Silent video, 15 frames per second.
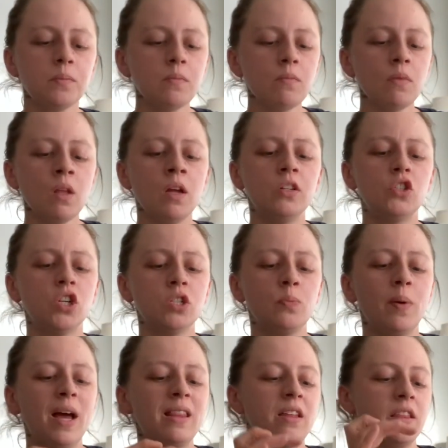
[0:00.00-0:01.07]
and just
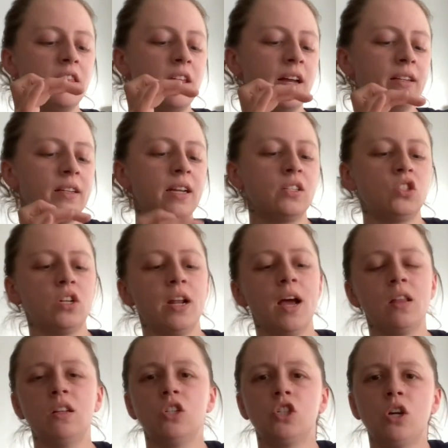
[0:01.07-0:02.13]
by the thickness and how
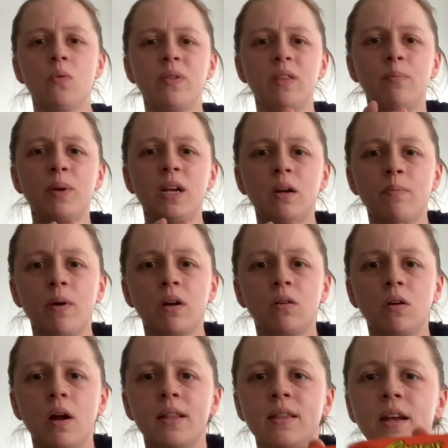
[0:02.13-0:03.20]
they're showing the peanut butter
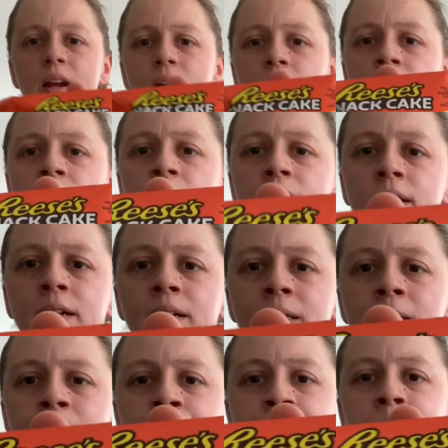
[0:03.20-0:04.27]
on there,
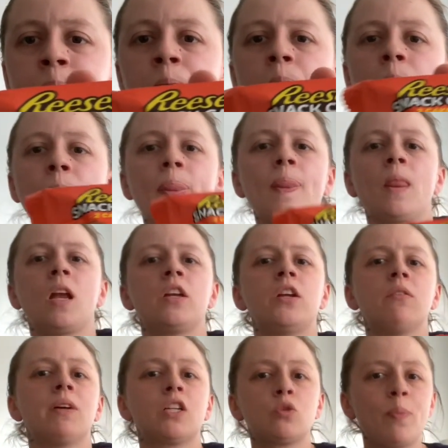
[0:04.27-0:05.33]
you're
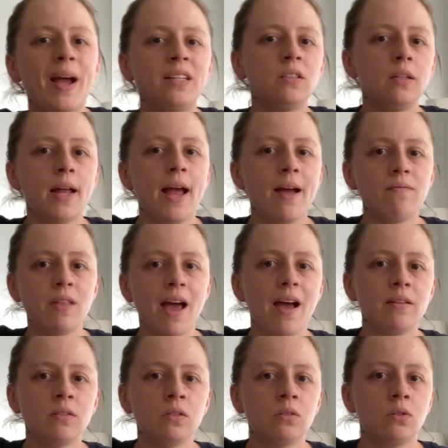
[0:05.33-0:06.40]
expecting to have that
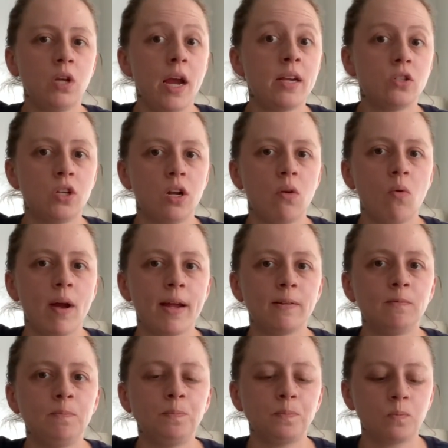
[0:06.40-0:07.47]
taste in a way.
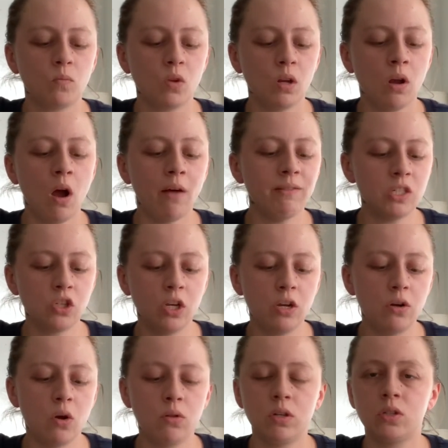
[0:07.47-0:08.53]
Obviously, you
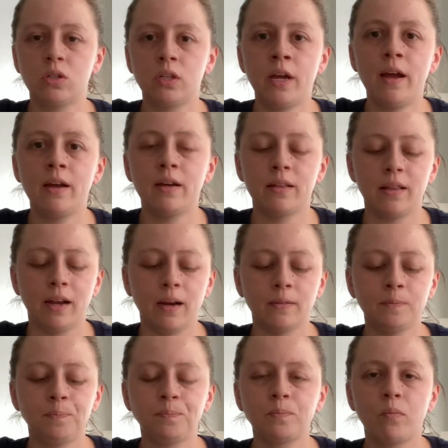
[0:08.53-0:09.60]
know there's cake in there,
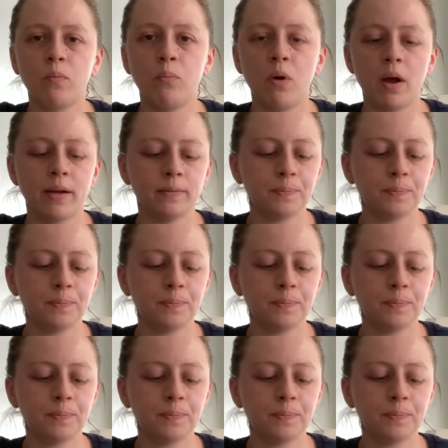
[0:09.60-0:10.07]
but